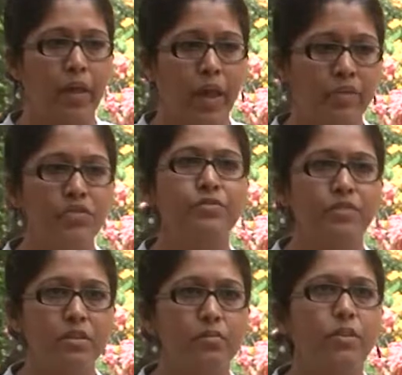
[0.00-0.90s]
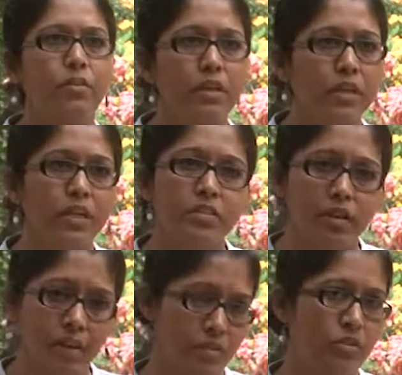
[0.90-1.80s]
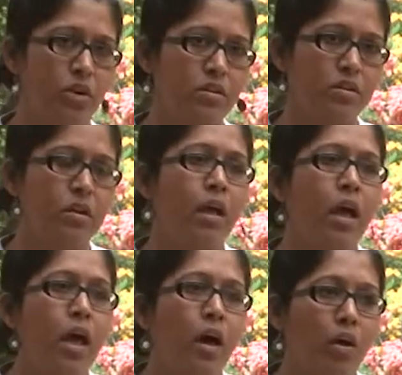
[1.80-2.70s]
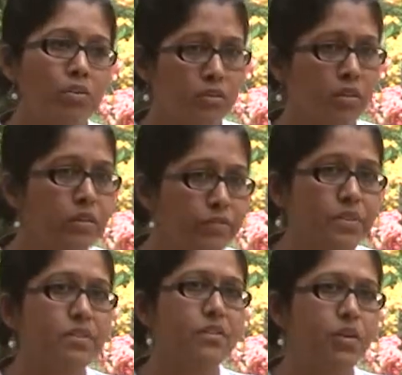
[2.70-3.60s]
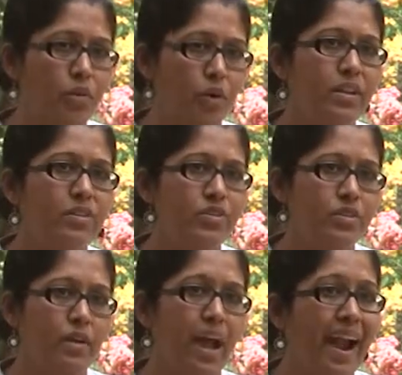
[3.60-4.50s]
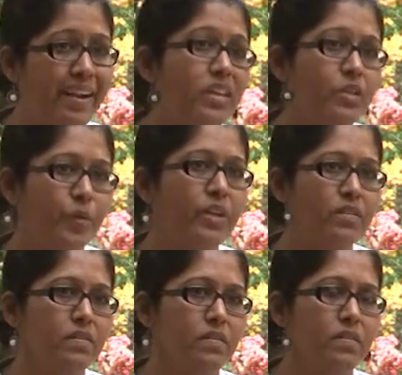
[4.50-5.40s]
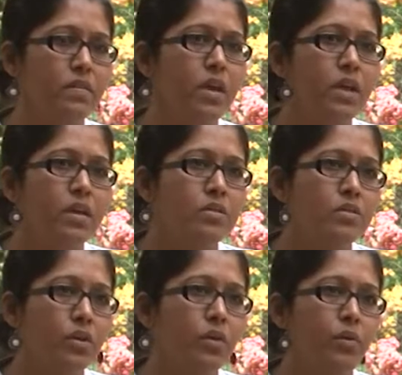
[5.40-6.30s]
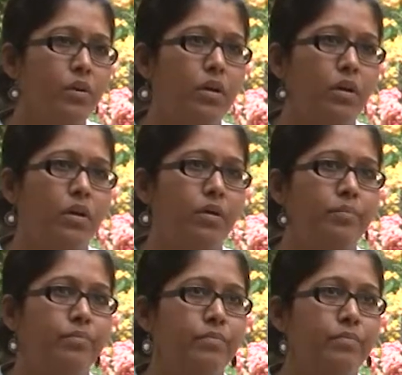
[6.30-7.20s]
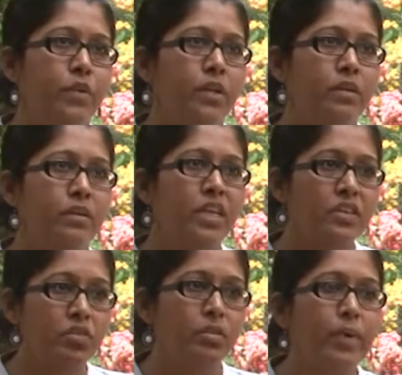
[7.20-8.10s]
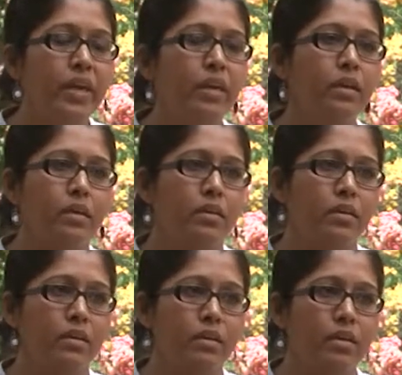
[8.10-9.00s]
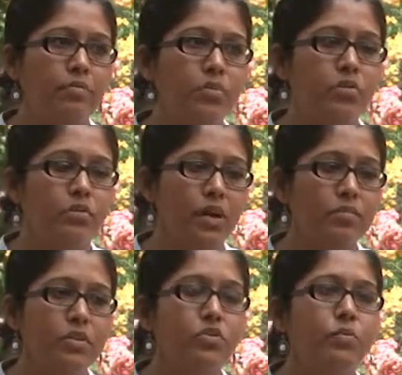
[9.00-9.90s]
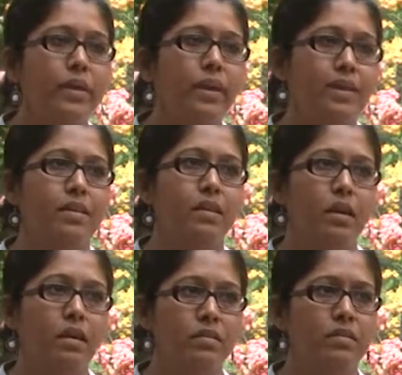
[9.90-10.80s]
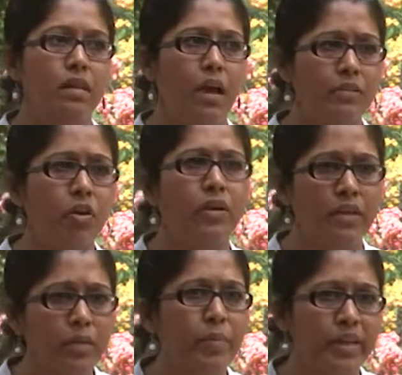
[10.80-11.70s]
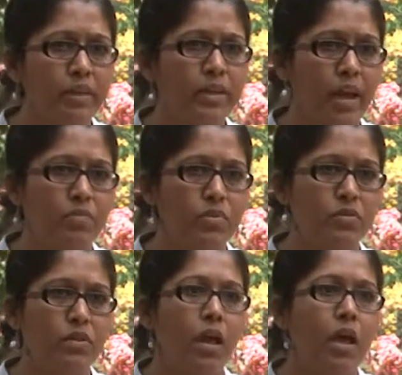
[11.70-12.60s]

age difference between the teacher and the taught. Also the difference in the knowledge and experiences. So the teacher being comes into being as an authority many a times,